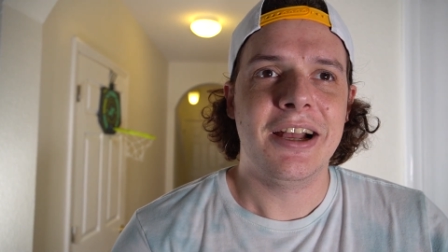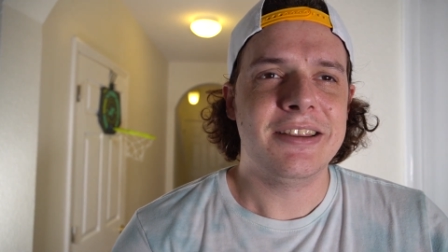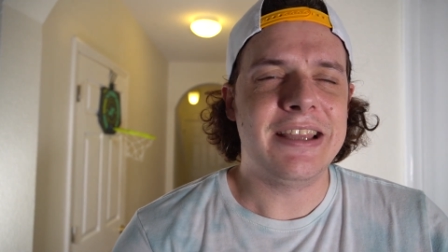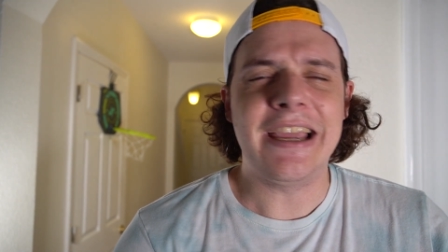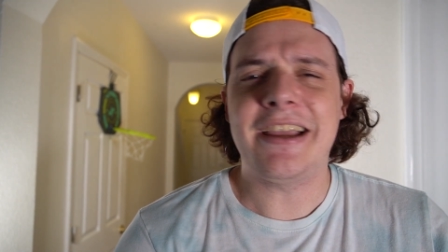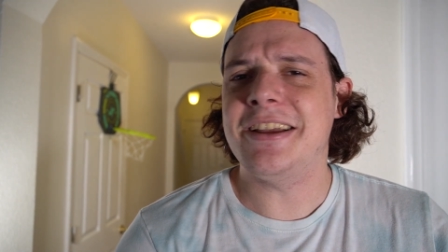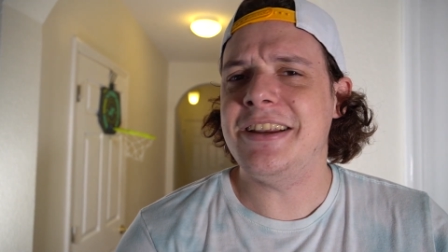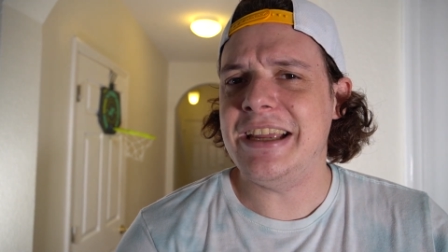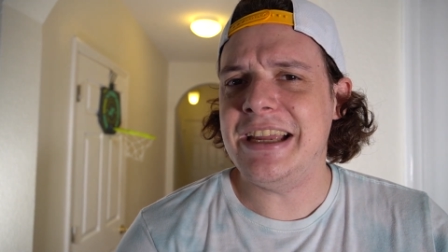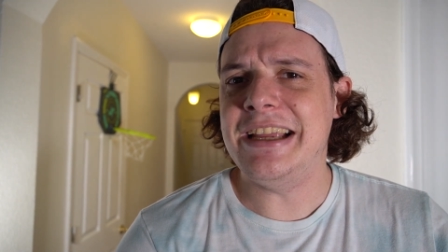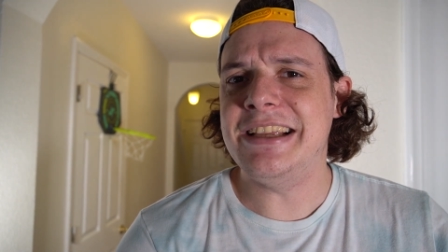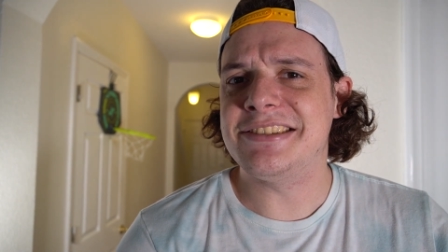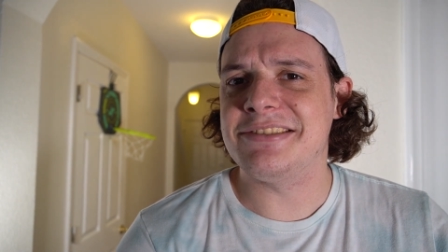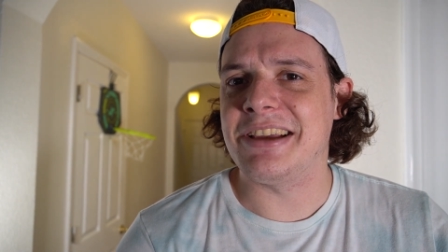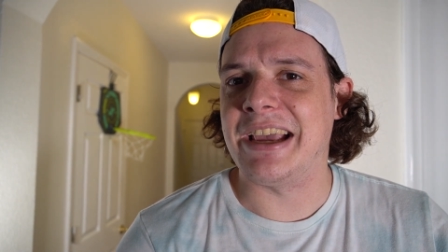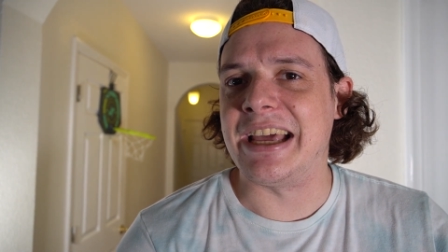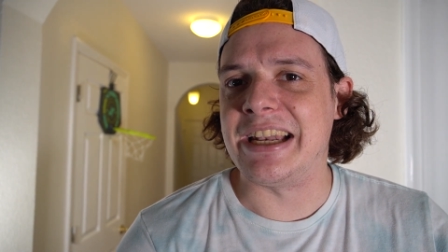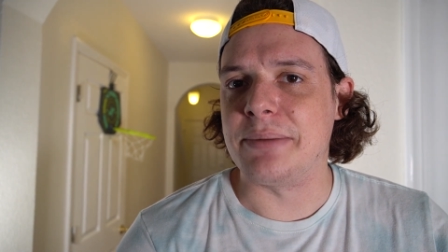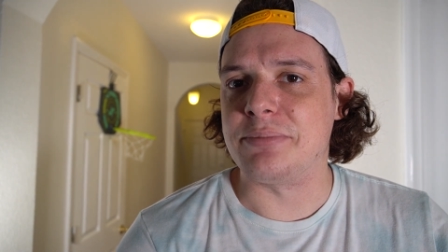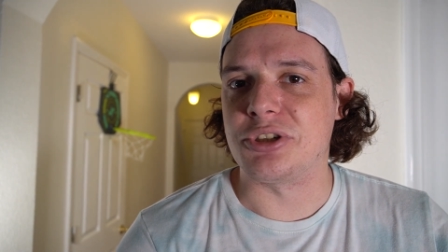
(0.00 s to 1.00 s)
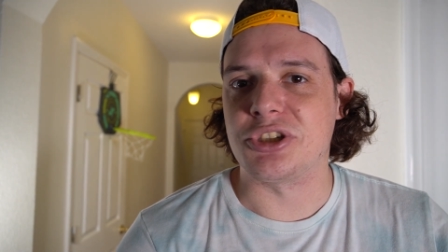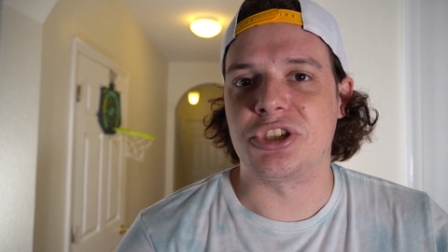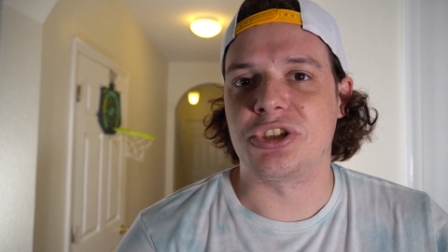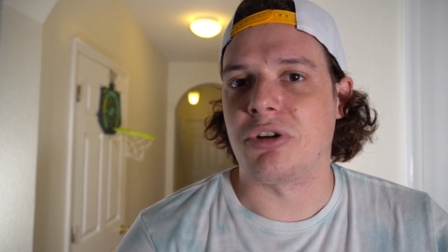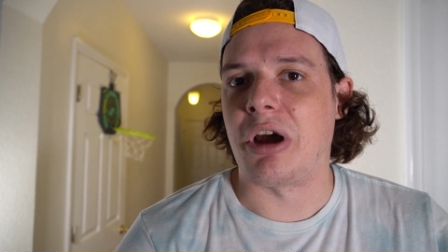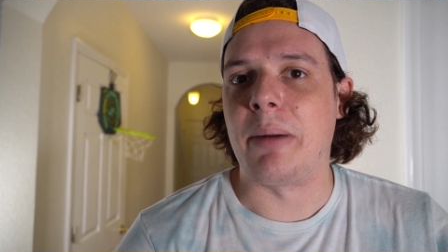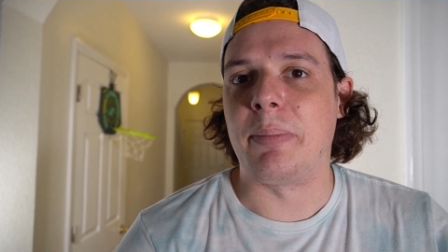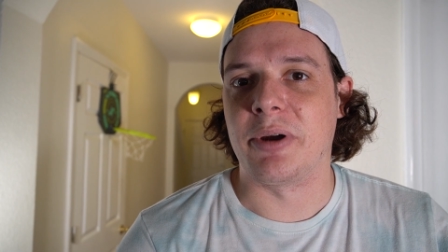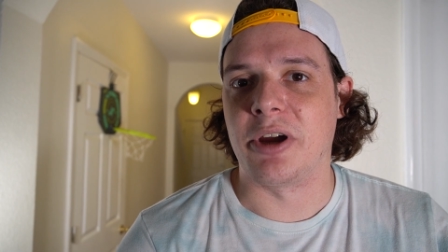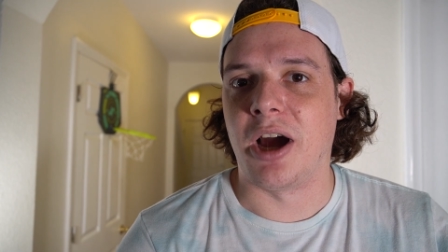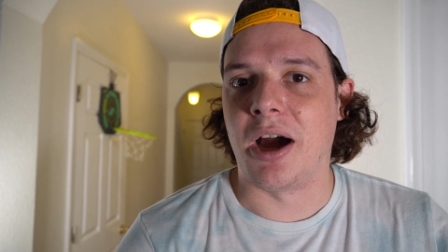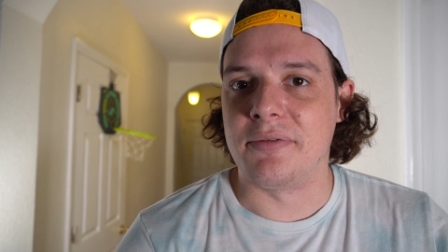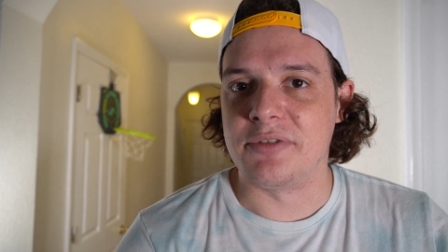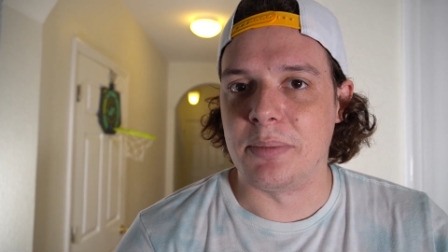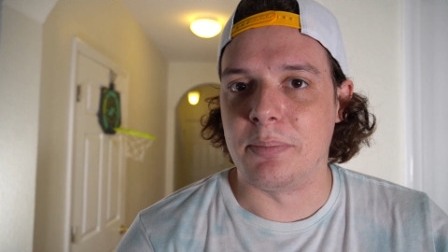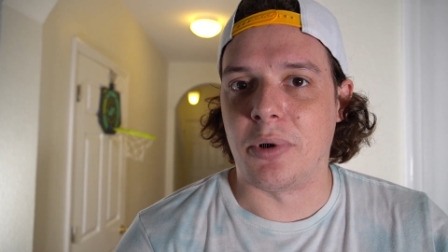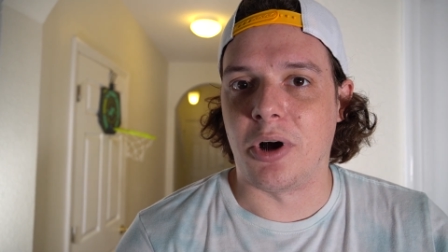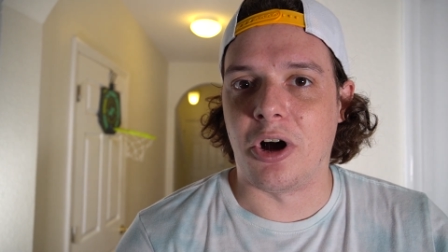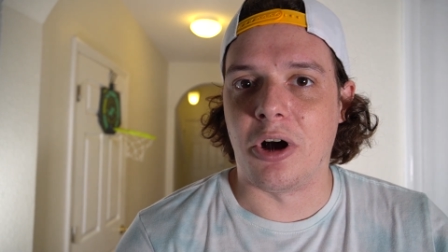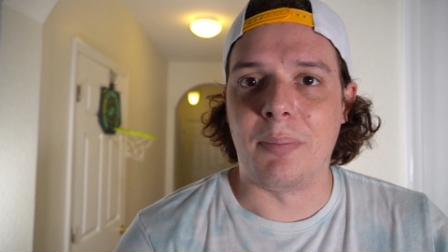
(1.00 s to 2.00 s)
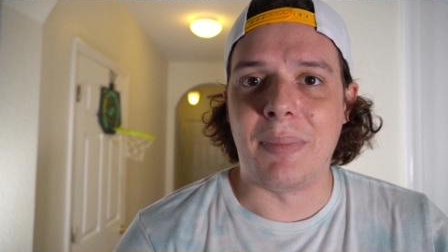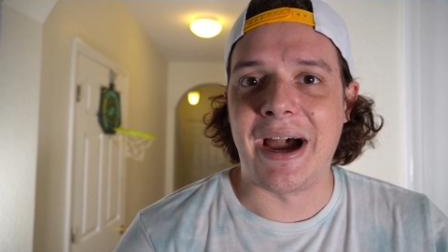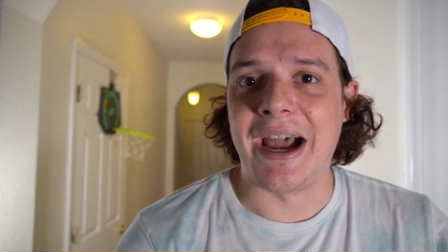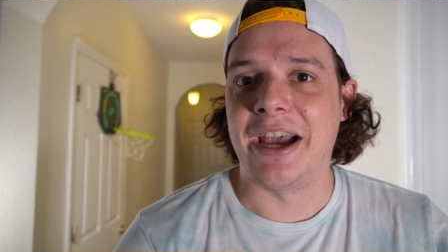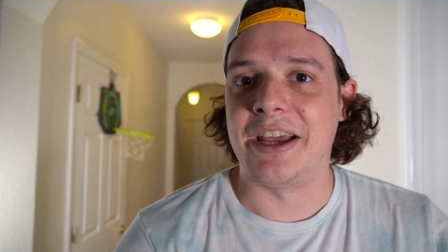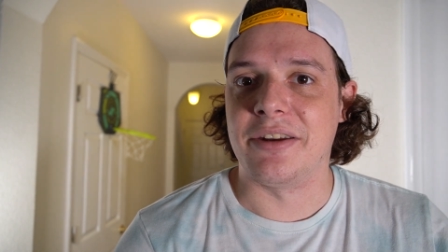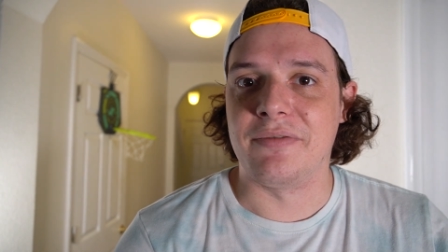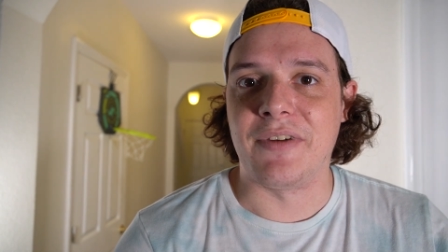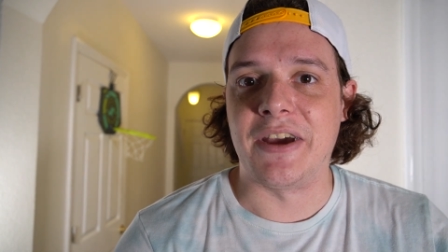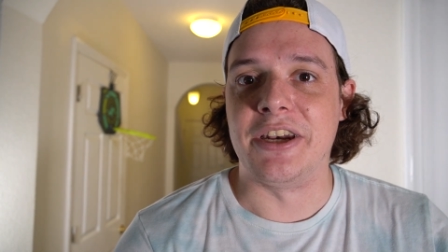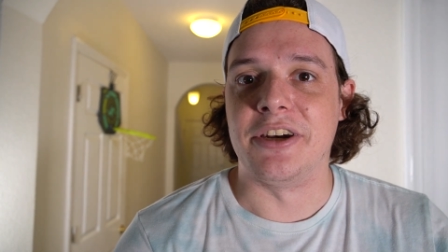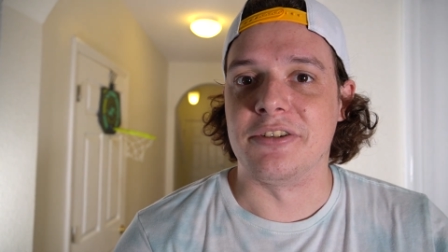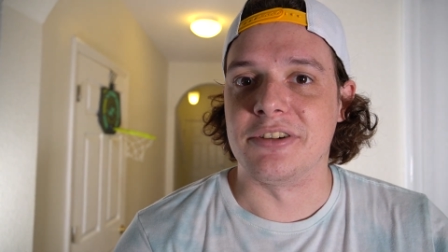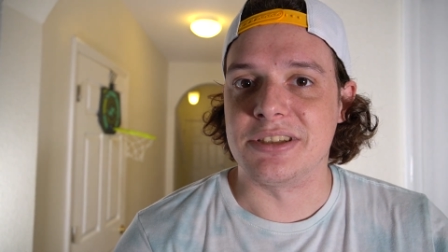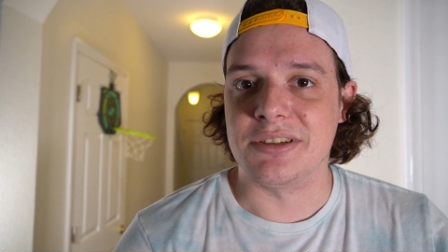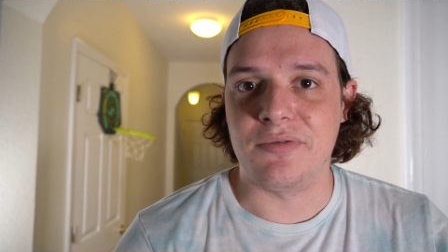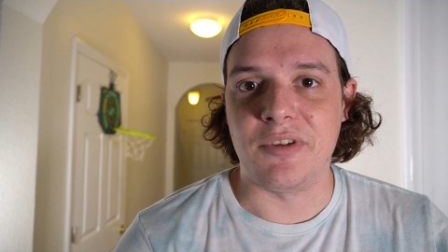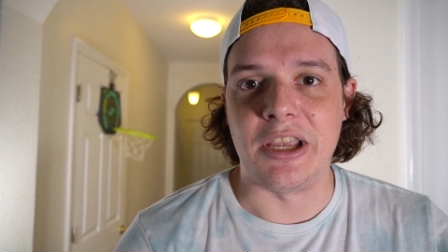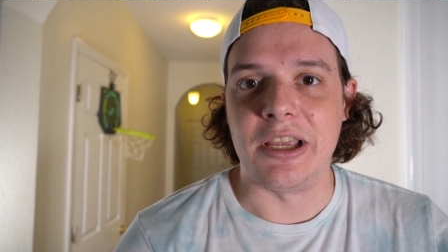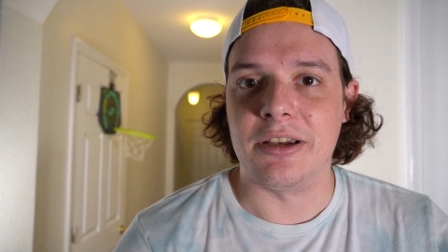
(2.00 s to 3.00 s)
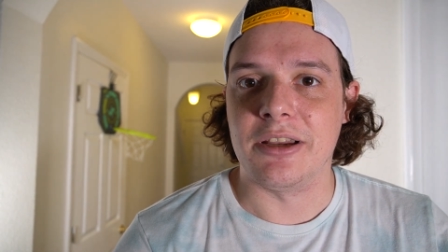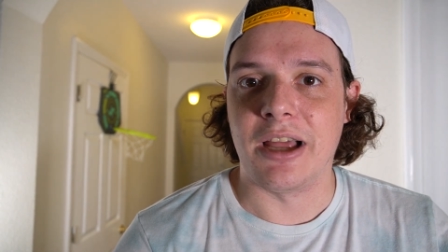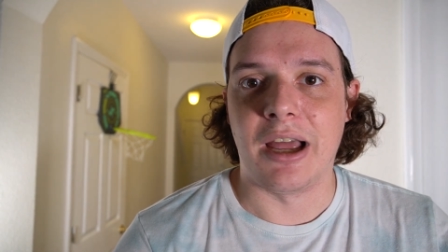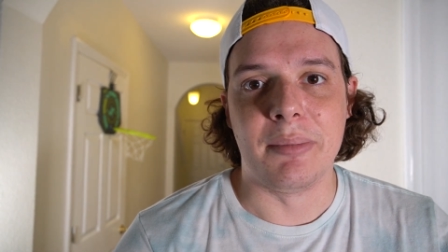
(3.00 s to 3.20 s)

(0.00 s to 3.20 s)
they could easily end up just dropping off the ball by a defender's feet.